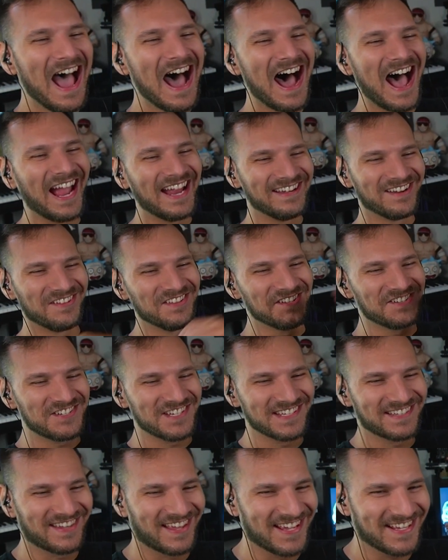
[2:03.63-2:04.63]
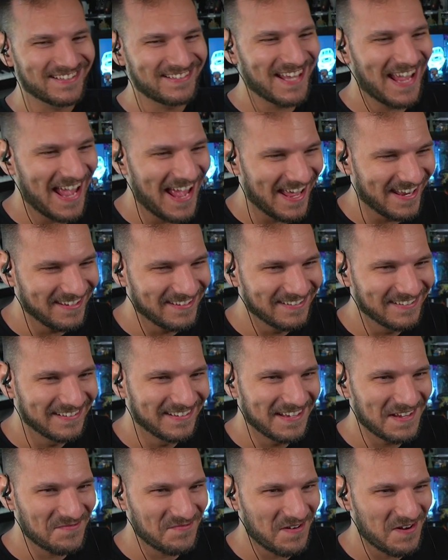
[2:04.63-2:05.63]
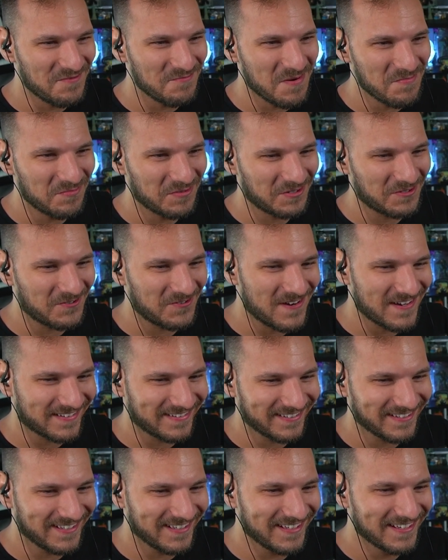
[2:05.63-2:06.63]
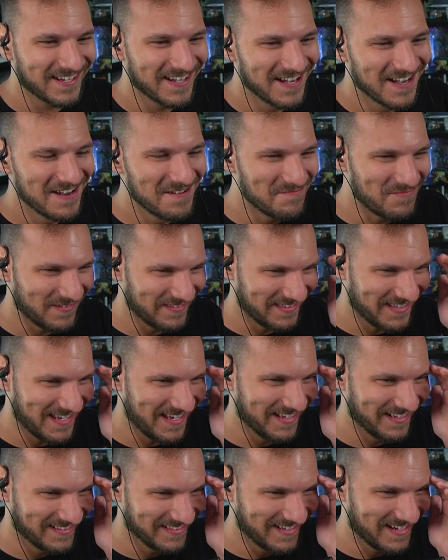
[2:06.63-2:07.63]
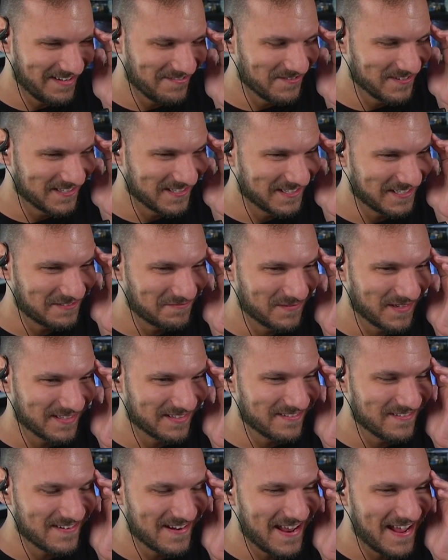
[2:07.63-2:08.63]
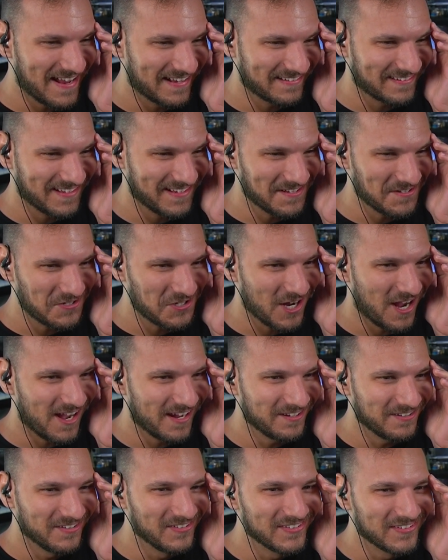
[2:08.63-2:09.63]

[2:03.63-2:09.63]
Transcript: I know that she's like ten, if I remember correctly, but like I wasn't expecting her to act like a child.